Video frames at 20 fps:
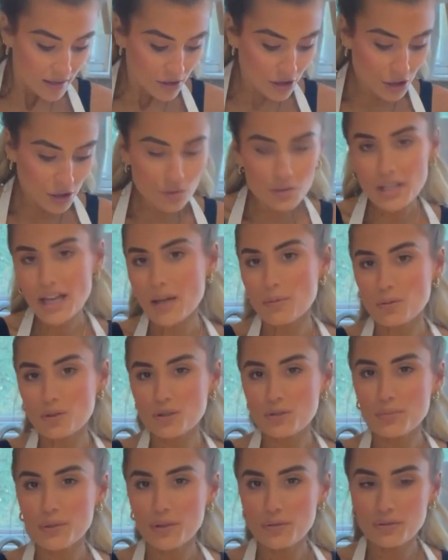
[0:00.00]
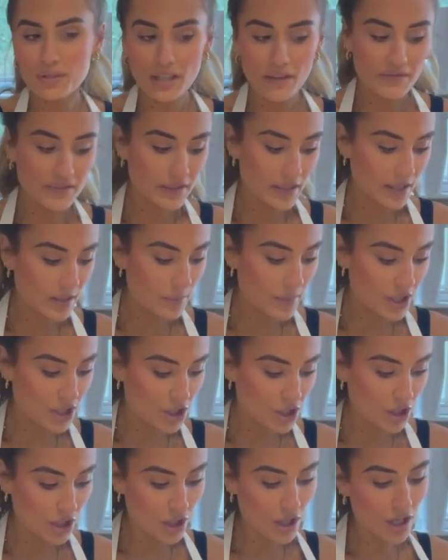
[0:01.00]
2 tablespoons of cinnamon
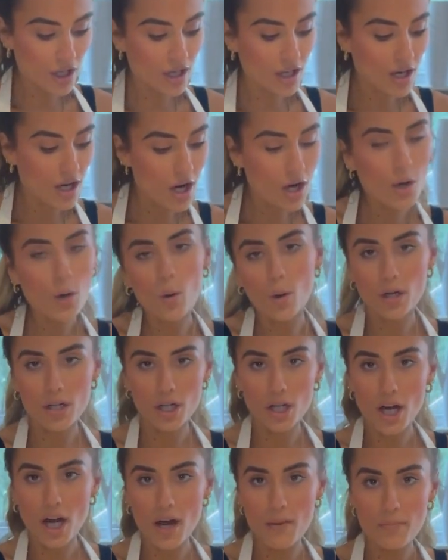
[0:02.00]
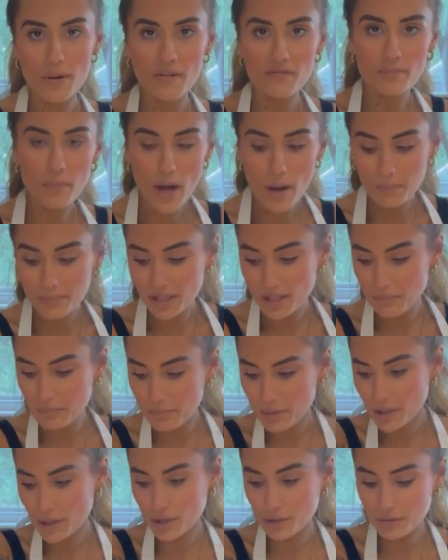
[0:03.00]
sugar, a 1/4 cup of pumpkin
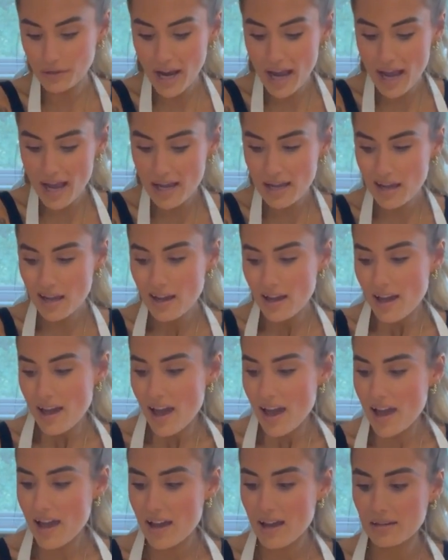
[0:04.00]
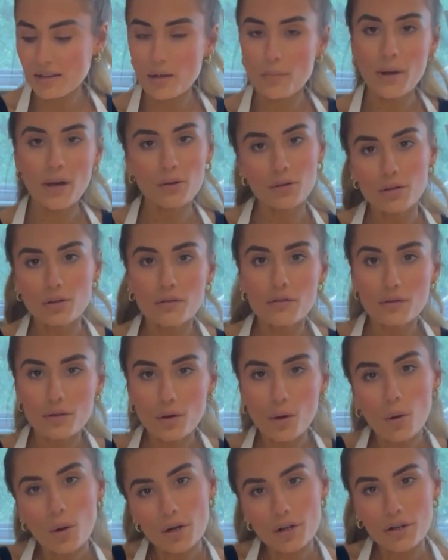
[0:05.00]
puree, and about a
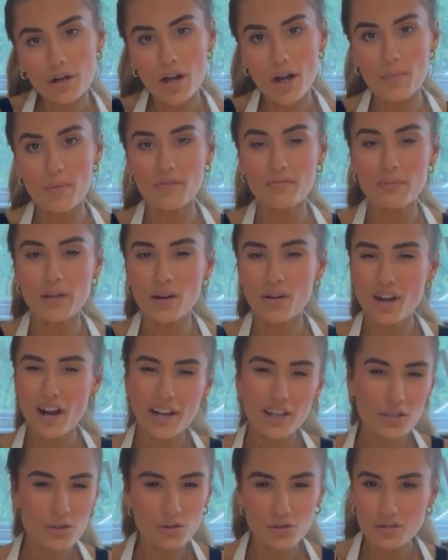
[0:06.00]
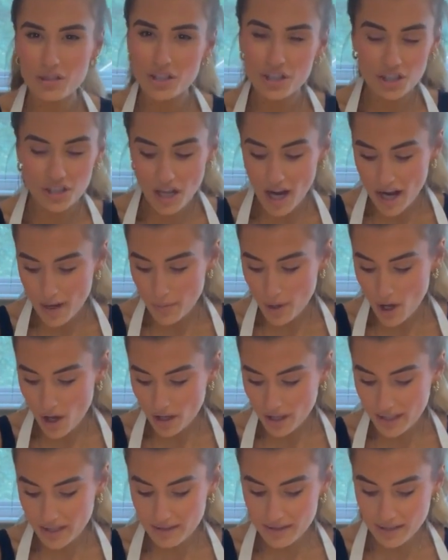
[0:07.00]
1/4 cup of milk. I usually just
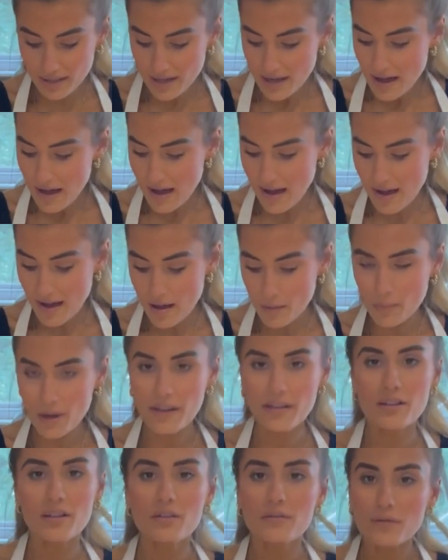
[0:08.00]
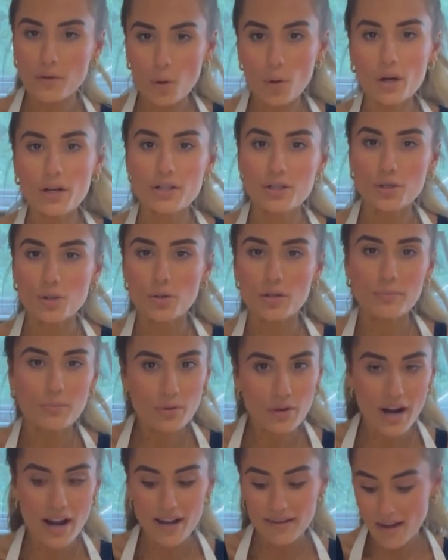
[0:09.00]
eyeball it. And then of course your
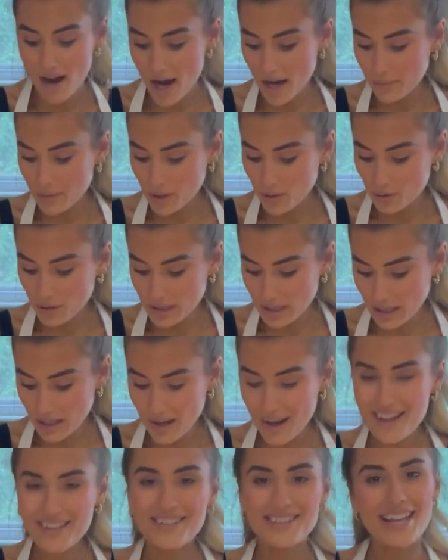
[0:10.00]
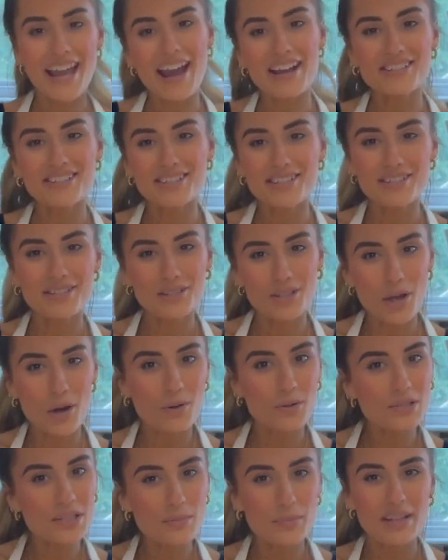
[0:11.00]
bread. I'm using Texas
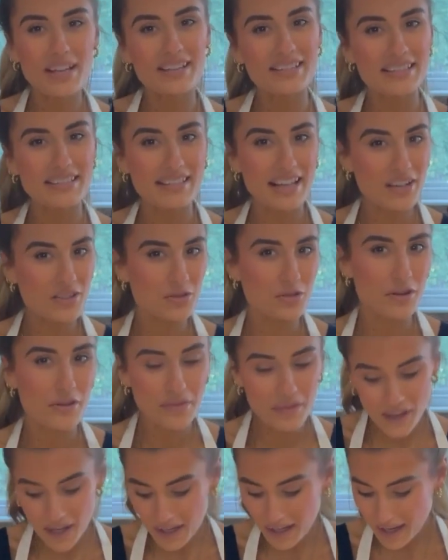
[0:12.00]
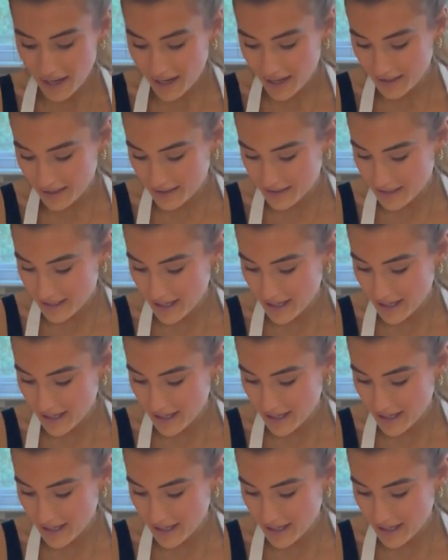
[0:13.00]
toast because it's extra thick and it